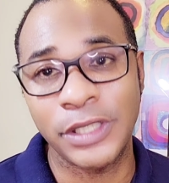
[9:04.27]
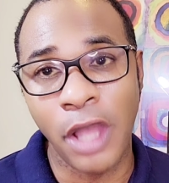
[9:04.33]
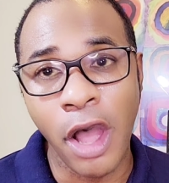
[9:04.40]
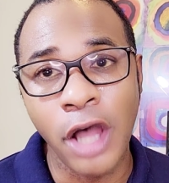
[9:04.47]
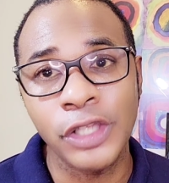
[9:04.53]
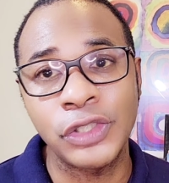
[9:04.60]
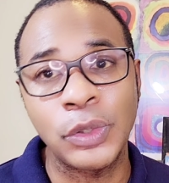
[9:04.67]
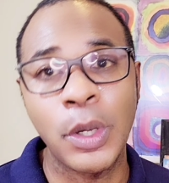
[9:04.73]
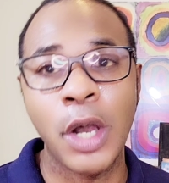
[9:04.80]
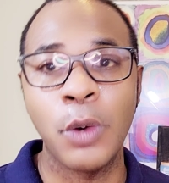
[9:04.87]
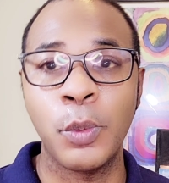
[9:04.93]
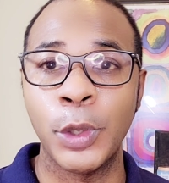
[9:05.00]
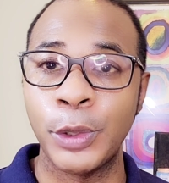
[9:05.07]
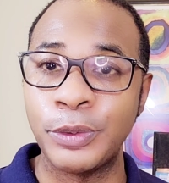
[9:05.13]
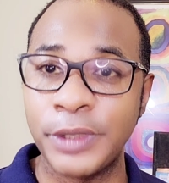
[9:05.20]
was also
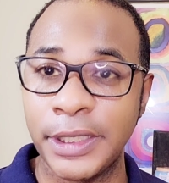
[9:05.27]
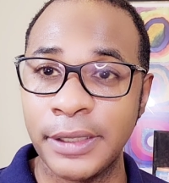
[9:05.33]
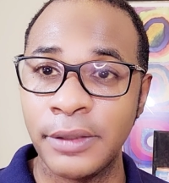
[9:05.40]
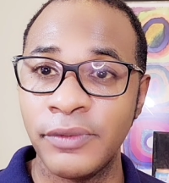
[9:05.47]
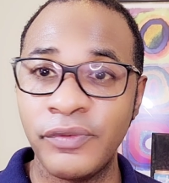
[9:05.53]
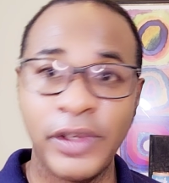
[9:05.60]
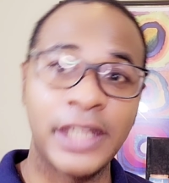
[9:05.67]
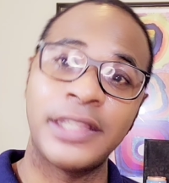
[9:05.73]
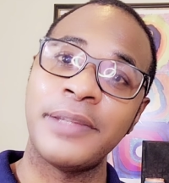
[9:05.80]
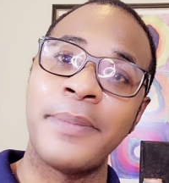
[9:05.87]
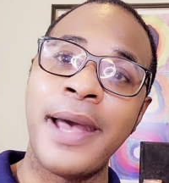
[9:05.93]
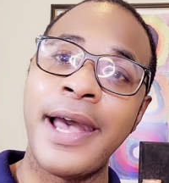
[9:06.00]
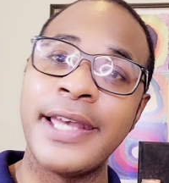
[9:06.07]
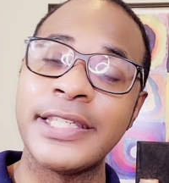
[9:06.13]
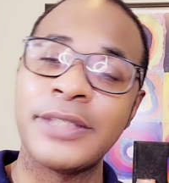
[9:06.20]
a wounded,
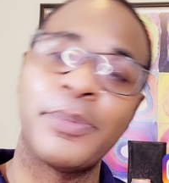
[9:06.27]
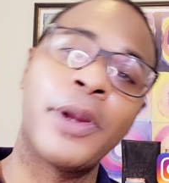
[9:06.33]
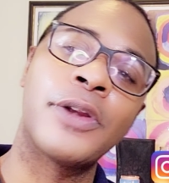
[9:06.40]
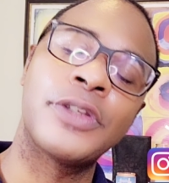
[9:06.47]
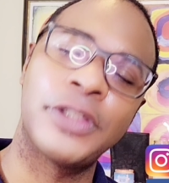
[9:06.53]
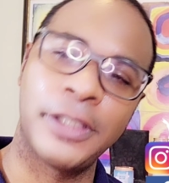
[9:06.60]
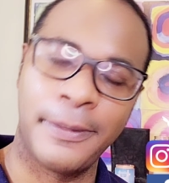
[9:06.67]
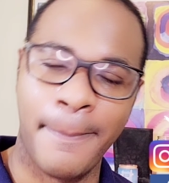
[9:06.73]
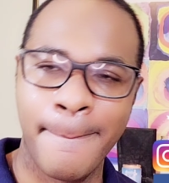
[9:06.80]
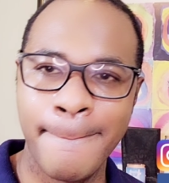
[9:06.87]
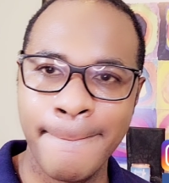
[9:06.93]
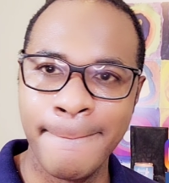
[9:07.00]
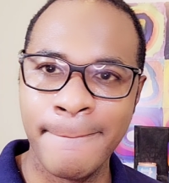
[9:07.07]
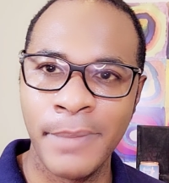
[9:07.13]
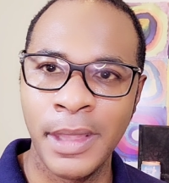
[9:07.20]
victimized person.
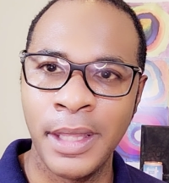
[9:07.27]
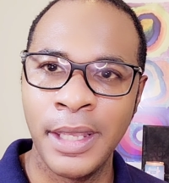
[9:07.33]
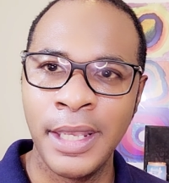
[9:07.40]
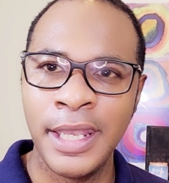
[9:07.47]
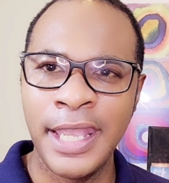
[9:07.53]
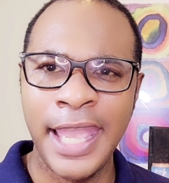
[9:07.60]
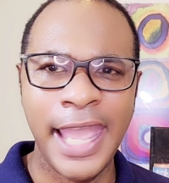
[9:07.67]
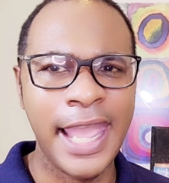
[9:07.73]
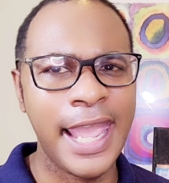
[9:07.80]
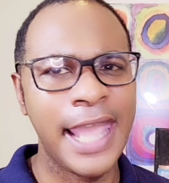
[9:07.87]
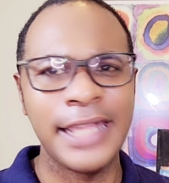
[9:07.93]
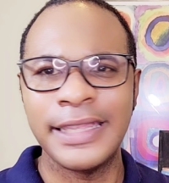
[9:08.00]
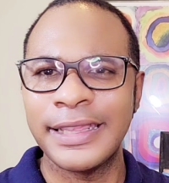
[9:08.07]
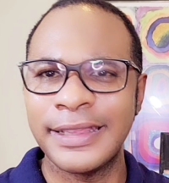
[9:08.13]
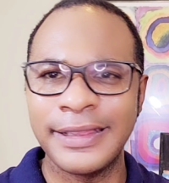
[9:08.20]

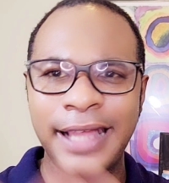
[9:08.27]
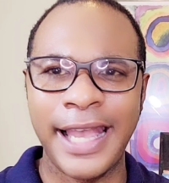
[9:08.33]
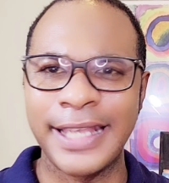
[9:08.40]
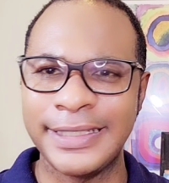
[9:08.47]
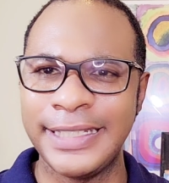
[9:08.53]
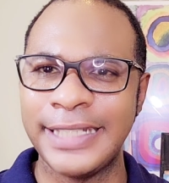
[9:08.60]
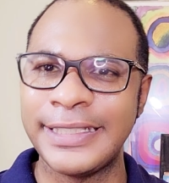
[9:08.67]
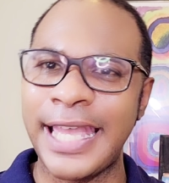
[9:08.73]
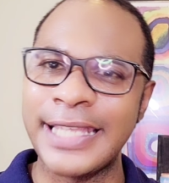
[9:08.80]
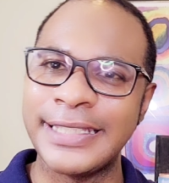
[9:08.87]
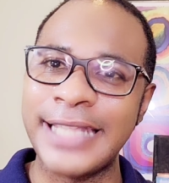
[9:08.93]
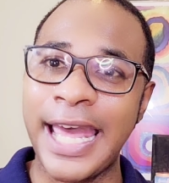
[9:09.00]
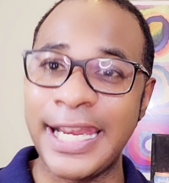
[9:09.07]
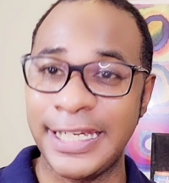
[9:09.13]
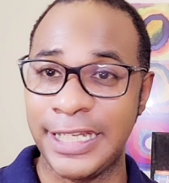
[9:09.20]
And like I said,
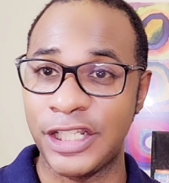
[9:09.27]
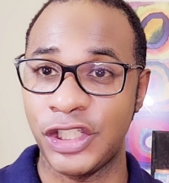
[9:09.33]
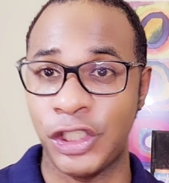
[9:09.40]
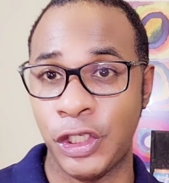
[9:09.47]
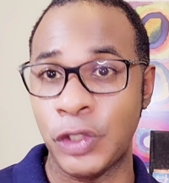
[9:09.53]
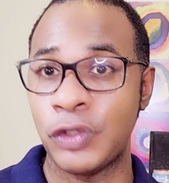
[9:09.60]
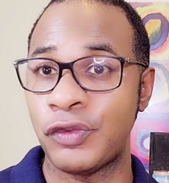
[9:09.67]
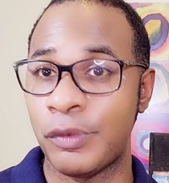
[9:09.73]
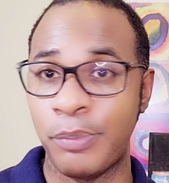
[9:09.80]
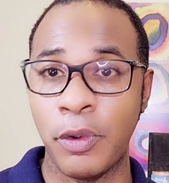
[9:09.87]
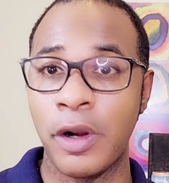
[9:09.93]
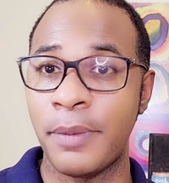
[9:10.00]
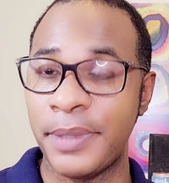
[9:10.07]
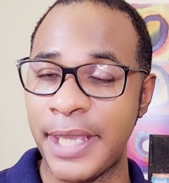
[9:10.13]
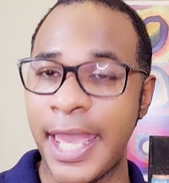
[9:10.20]
that's not an excuse for
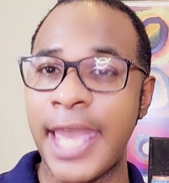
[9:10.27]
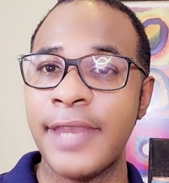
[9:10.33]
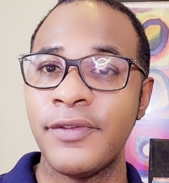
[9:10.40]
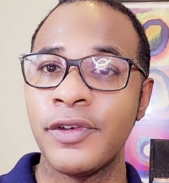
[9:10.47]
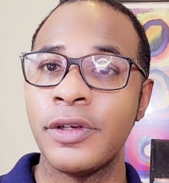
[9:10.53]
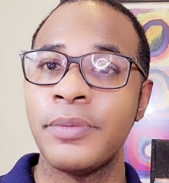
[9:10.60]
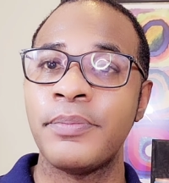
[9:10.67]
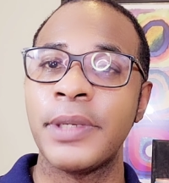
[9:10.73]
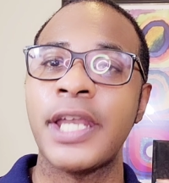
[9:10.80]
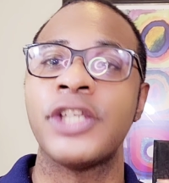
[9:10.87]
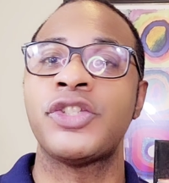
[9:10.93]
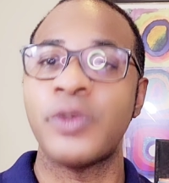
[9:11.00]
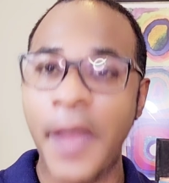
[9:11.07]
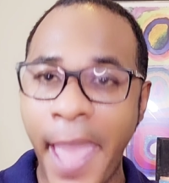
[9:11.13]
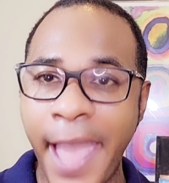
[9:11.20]
poor behavior
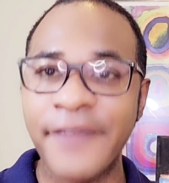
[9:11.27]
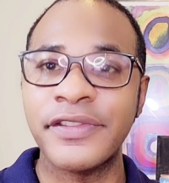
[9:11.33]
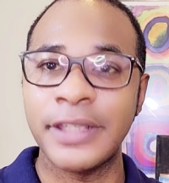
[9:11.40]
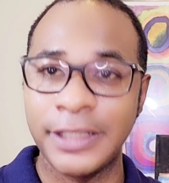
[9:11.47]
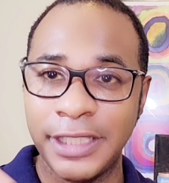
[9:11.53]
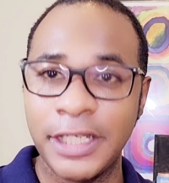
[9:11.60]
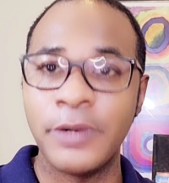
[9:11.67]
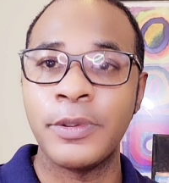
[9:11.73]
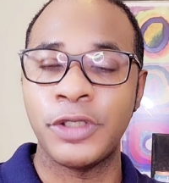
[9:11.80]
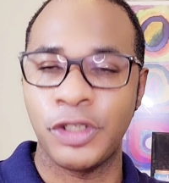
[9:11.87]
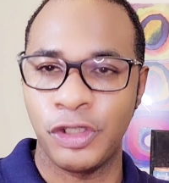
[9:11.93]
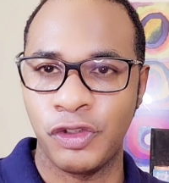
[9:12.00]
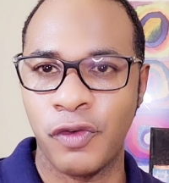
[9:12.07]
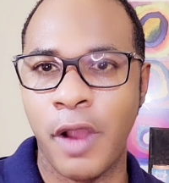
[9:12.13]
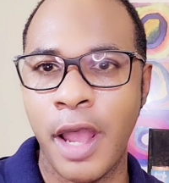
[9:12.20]
because you have to deal
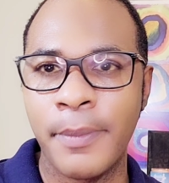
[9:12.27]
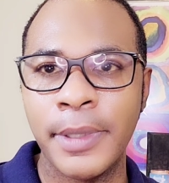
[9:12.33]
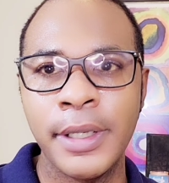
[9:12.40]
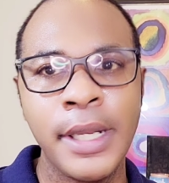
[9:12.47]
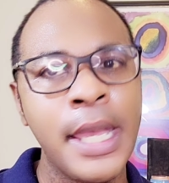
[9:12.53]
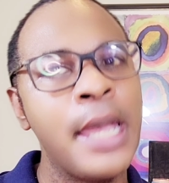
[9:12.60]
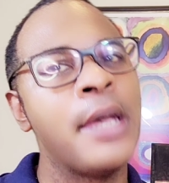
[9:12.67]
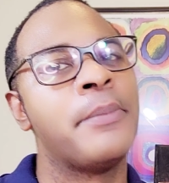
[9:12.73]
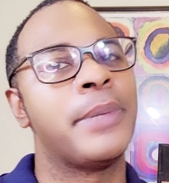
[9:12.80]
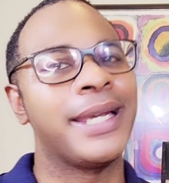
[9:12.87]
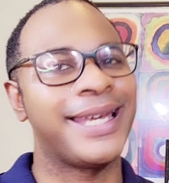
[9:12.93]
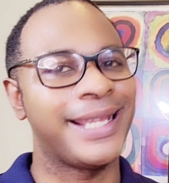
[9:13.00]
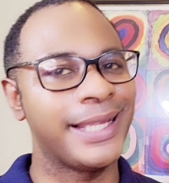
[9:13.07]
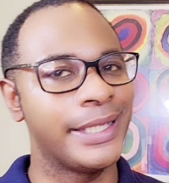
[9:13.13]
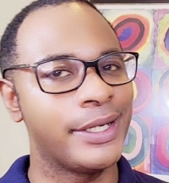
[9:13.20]
with your trauma.
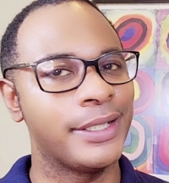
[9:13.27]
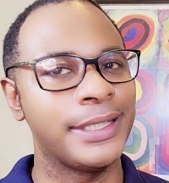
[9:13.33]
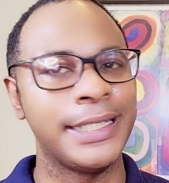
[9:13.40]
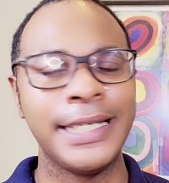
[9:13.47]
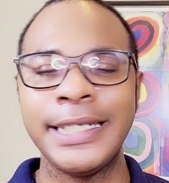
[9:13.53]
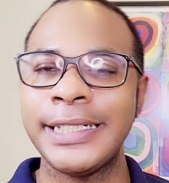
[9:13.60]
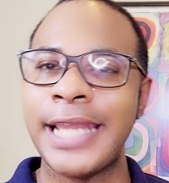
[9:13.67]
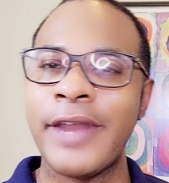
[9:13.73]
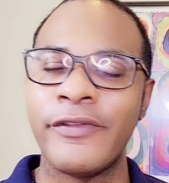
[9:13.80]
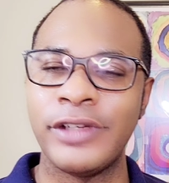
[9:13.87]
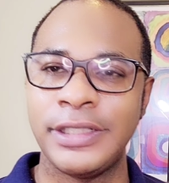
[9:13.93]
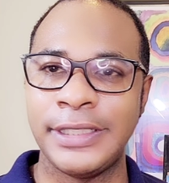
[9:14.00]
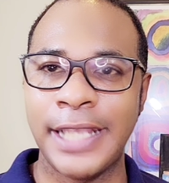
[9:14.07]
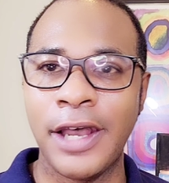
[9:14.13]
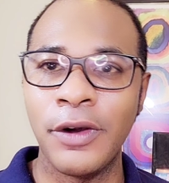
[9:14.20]
But clearly, he
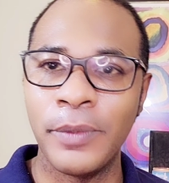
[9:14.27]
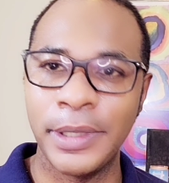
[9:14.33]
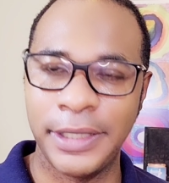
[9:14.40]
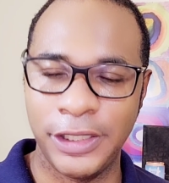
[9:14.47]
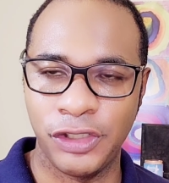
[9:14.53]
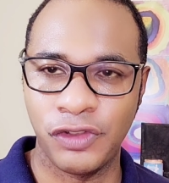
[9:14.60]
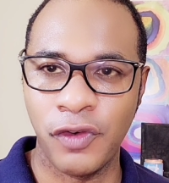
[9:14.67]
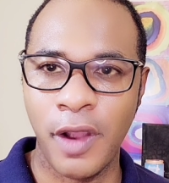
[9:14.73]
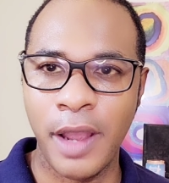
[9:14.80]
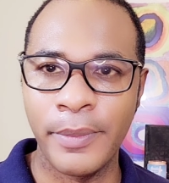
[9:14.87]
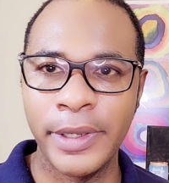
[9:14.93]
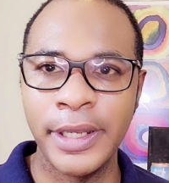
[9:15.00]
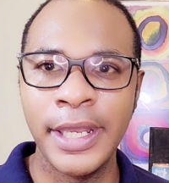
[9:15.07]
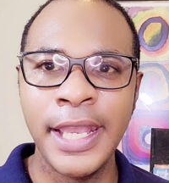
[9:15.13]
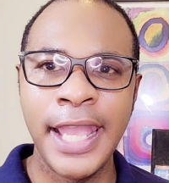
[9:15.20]
never dealt with his
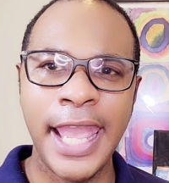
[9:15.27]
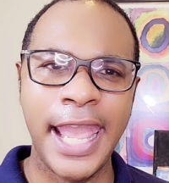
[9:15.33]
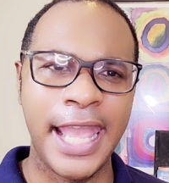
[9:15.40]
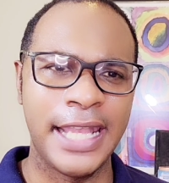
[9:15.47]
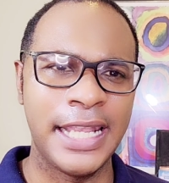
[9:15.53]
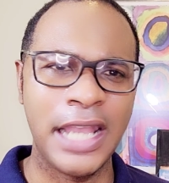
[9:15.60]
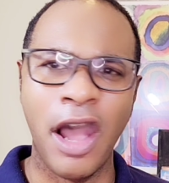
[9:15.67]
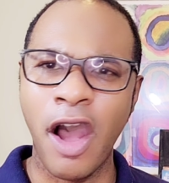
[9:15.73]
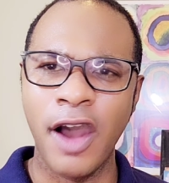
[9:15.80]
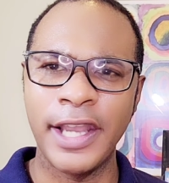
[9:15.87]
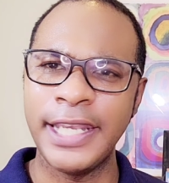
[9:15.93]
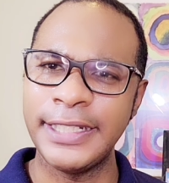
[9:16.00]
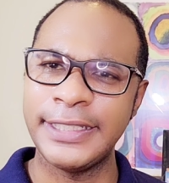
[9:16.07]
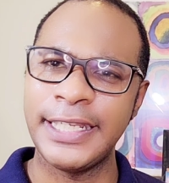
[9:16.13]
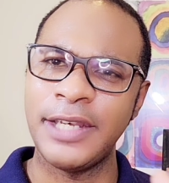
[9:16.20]
trauma, and he,
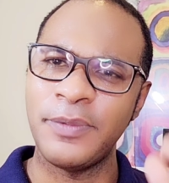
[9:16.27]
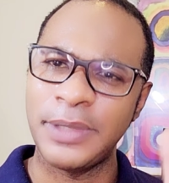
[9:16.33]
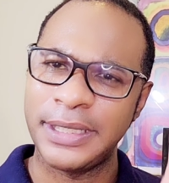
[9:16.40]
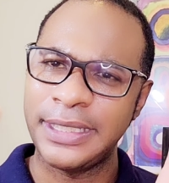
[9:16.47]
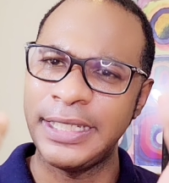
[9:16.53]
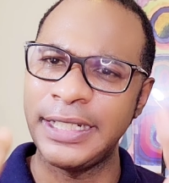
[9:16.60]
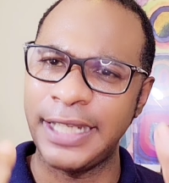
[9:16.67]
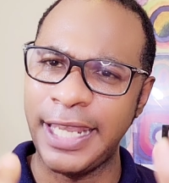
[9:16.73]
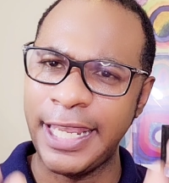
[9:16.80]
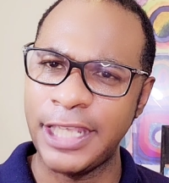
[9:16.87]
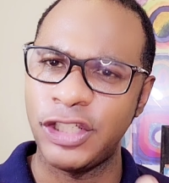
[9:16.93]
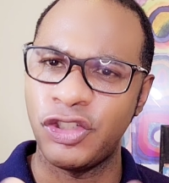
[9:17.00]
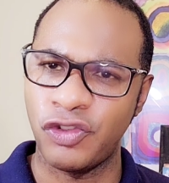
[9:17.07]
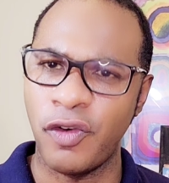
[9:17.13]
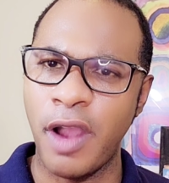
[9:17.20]
all he did was took
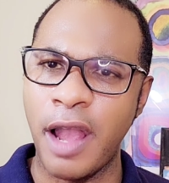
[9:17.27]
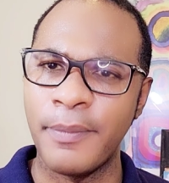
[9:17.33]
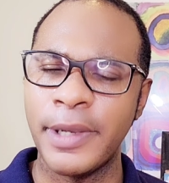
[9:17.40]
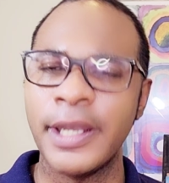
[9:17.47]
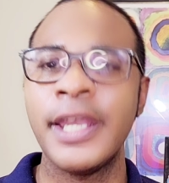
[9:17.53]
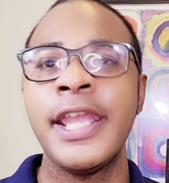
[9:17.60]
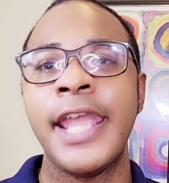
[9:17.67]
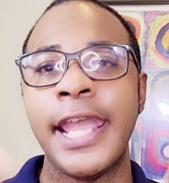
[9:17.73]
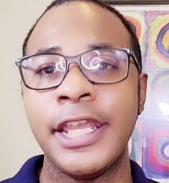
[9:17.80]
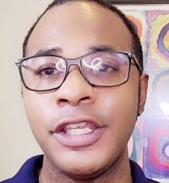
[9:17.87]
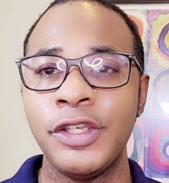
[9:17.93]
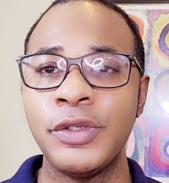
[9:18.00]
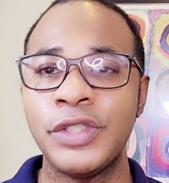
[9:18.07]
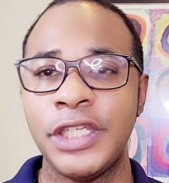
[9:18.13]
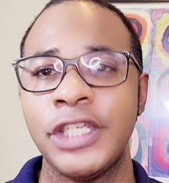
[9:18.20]
his trauma and
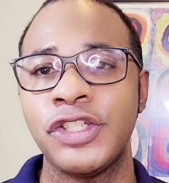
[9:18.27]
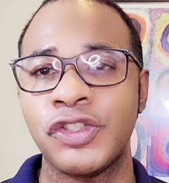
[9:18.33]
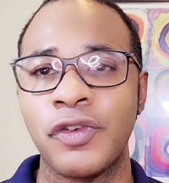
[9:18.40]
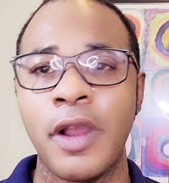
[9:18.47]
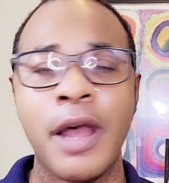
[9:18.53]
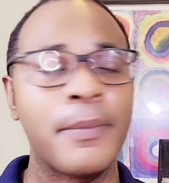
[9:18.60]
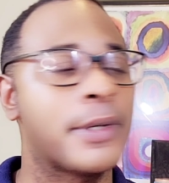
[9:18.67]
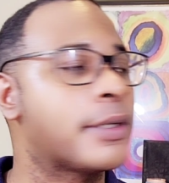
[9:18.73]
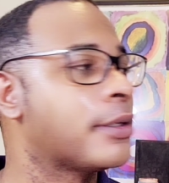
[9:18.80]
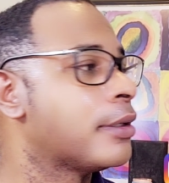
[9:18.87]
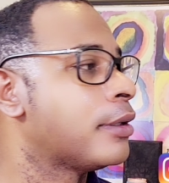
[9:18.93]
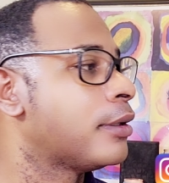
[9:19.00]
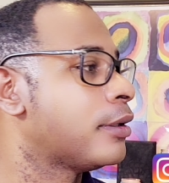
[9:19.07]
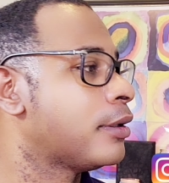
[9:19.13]
used his trauma